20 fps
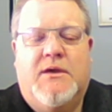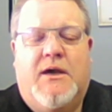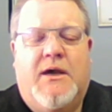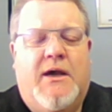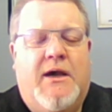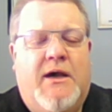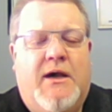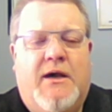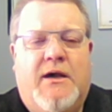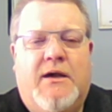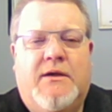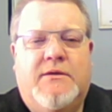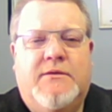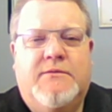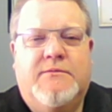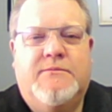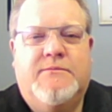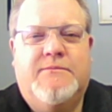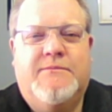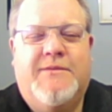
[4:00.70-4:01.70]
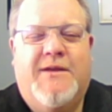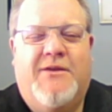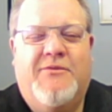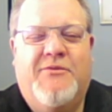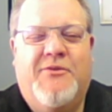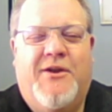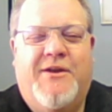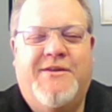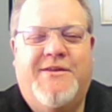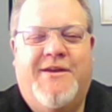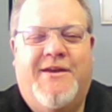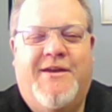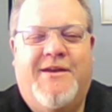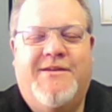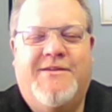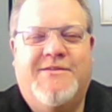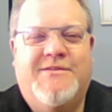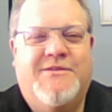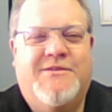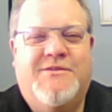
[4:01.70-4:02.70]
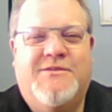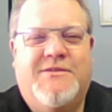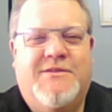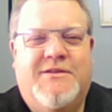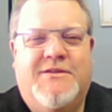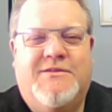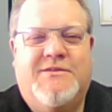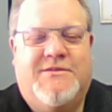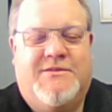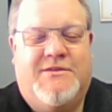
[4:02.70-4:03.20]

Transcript: have a great day because it's it's